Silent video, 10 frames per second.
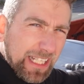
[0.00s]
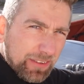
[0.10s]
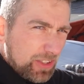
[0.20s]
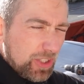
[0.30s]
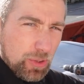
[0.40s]

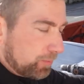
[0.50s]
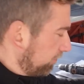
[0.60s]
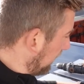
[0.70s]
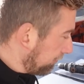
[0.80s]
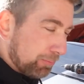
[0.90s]
down in two
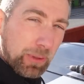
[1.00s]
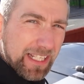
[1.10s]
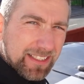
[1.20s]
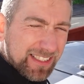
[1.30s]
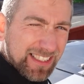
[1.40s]
different
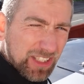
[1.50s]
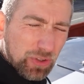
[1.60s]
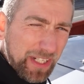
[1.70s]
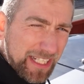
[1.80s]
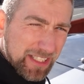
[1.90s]
places because it
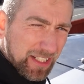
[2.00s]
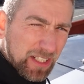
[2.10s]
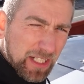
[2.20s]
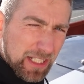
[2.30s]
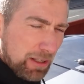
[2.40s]
doesn't need to
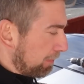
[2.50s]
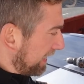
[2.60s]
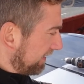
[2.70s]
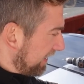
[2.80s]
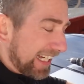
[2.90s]
be
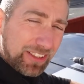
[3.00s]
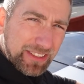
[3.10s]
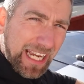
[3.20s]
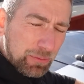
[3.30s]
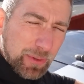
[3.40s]
held
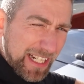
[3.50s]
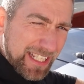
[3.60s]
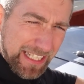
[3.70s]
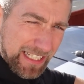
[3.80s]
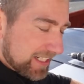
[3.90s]
down with
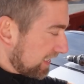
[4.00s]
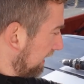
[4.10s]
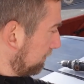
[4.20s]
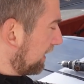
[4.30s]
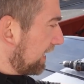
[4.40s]
anything this
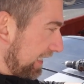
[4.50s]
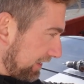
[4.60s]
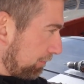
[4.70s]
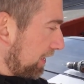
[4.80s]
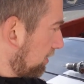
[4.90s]
time. As
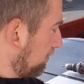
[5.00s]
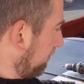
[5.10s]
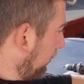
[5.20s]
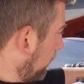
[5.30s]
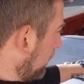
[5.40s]
I've mentioned
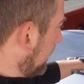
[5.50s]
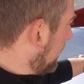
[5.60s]
before,